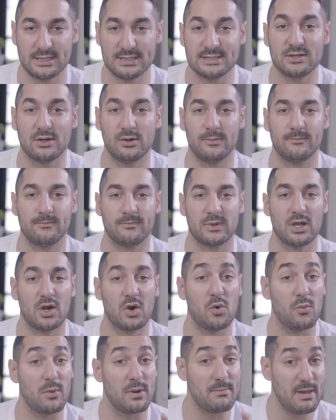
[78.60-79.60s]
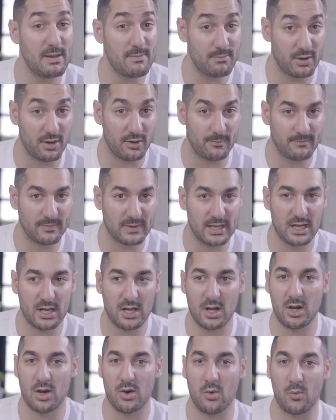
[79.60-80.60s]
So remember,
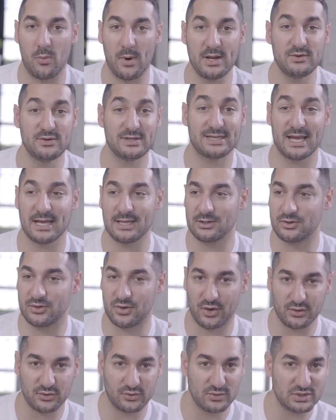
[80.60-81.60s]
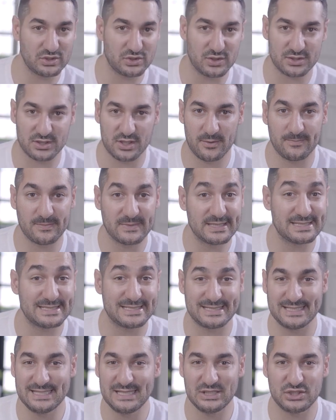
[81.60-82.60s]
when you can talk to each other,
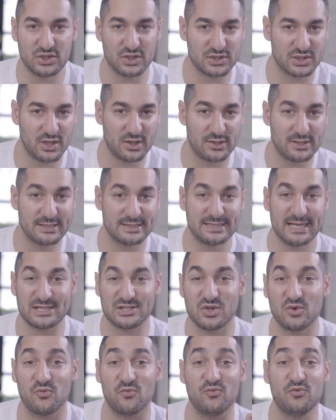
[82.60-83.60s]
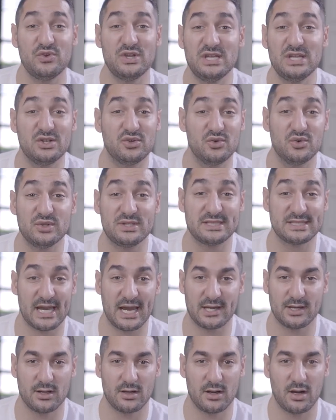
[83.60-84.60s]
see each other, that's a really good
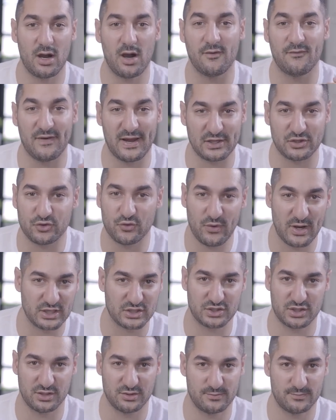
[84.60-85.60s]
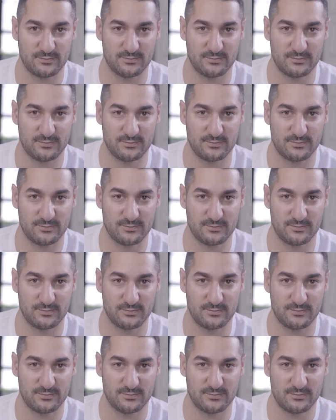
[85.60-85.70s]
sign of attraction.